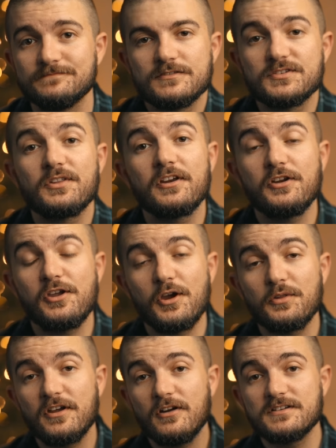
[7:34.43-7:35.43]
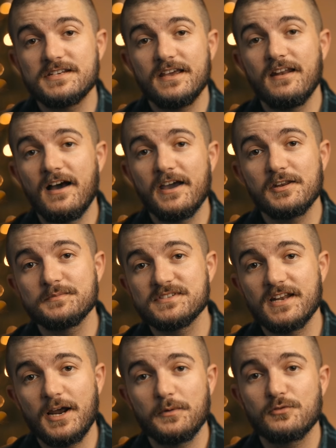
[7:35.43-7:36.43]
So there you go, there are 10 items
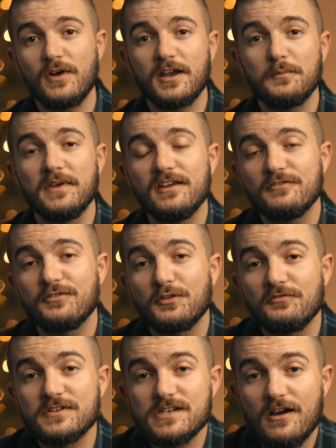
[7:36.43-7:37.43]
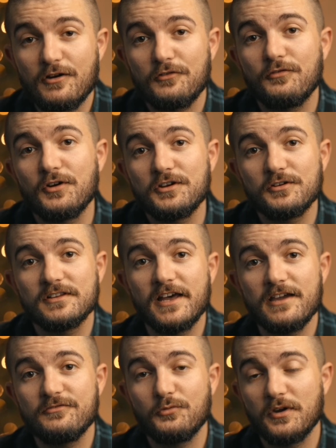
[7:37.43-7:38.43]
that I would recommend for the photographer in your
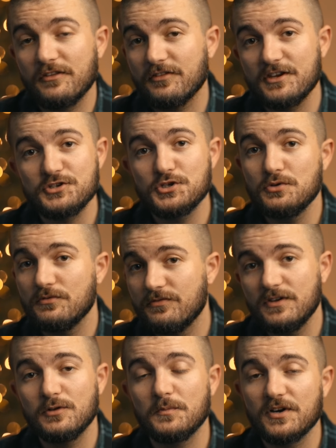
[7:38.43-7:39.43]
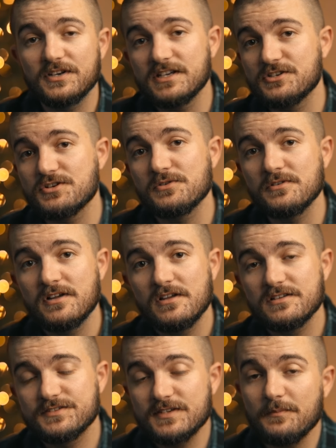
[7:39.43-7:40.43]
life, whether they shoot film or digital.
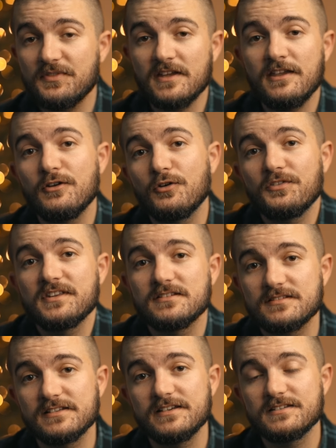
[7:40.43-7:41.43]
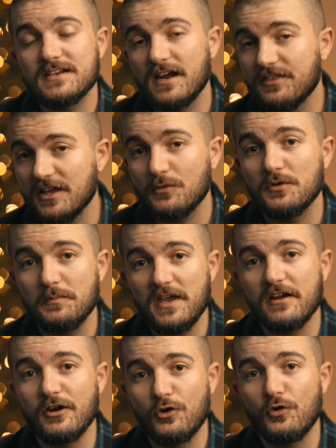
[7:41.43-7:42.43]
Something here on this list I think would
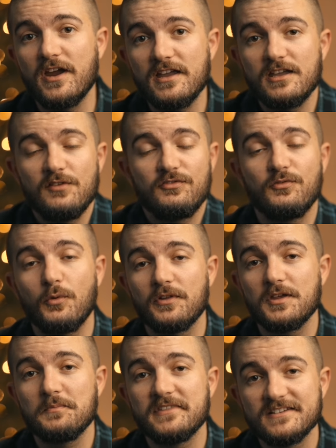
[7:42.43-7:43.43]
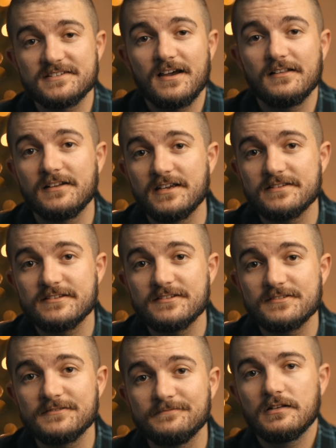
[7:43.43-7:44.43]
make a great gift for them this holiday
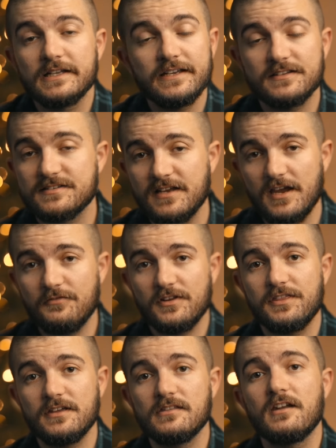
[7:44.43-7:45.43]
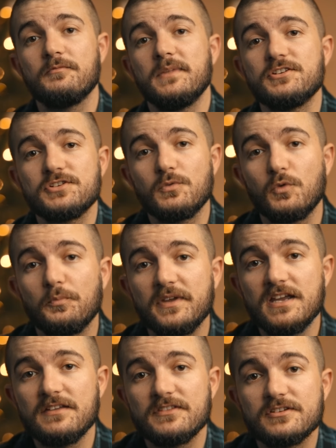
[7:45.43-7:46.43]
season. Links to everything that I've mentioned will
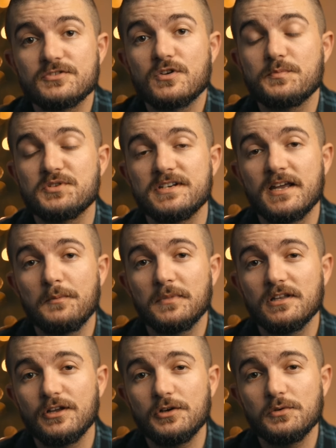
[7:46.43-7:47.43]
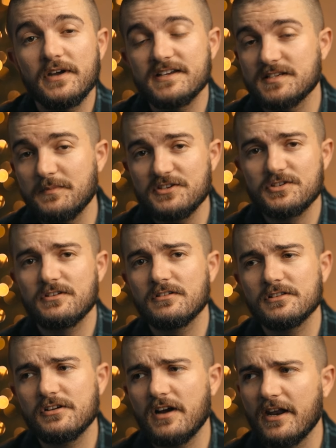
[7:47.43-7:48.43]
be in the description down below. As I mentioned
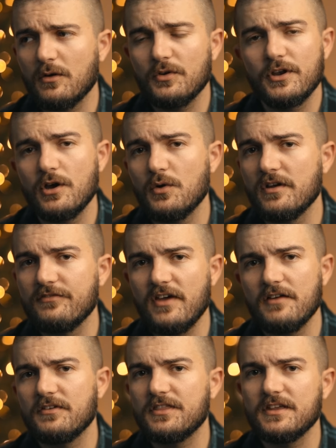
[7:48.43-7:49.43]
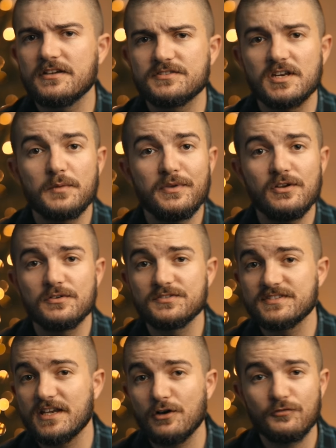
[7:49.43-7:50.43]
earlier, I don't know if everything is going to be on
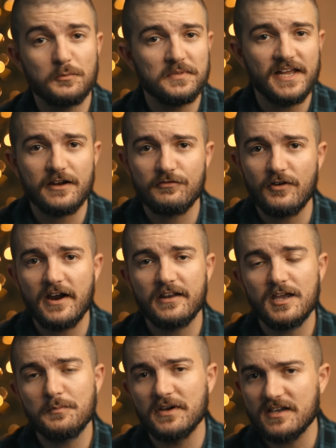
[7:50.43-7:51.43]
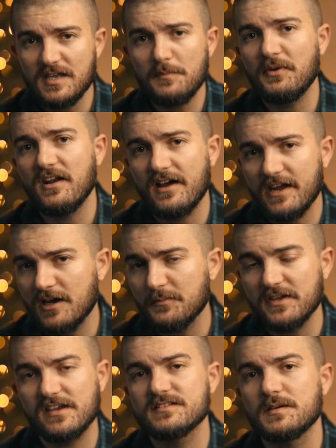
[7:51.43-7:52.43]
sale for Black Friday, but keep an eye out
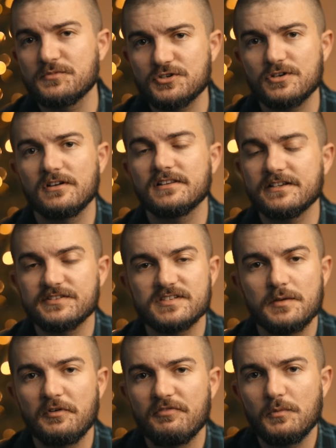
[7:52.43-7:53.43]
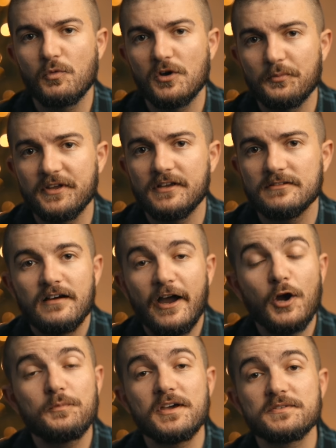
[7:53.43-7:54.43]
because I'm sure at least some of them will be. I
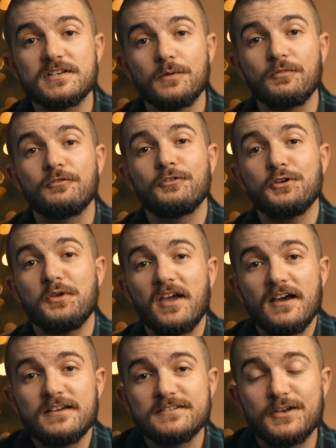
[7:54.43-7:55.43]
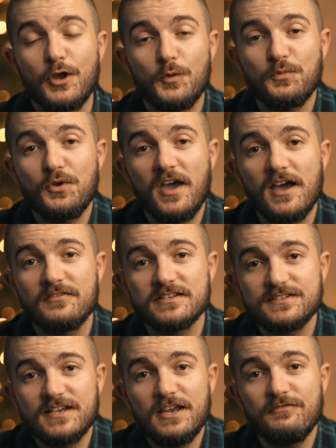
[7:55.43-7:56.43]
hope that was helpful for you guys, and I hope you have a
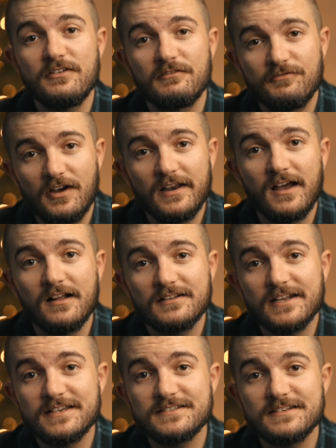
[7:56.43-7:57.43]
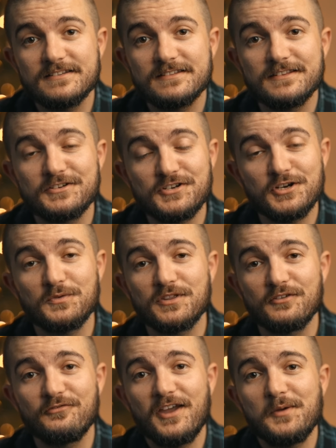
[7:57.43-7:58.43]
safe and fun holiday season this year with
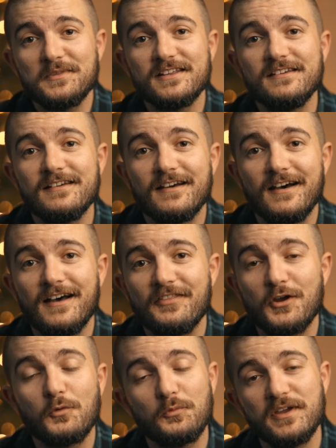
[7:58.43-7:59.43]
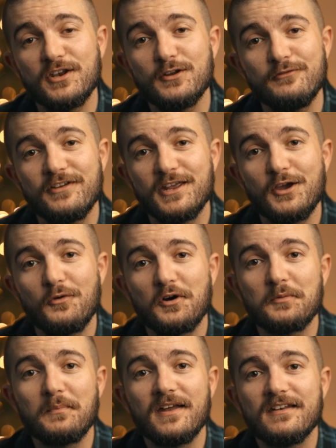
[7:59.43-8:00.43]
your family. There will be a new video
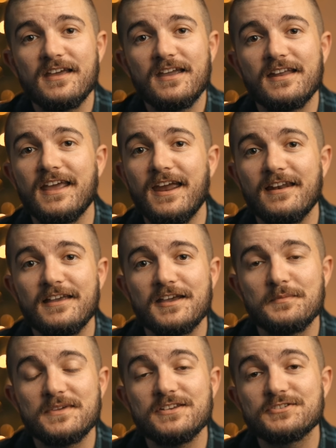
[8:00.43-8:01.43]
on Monday at 8 a.m.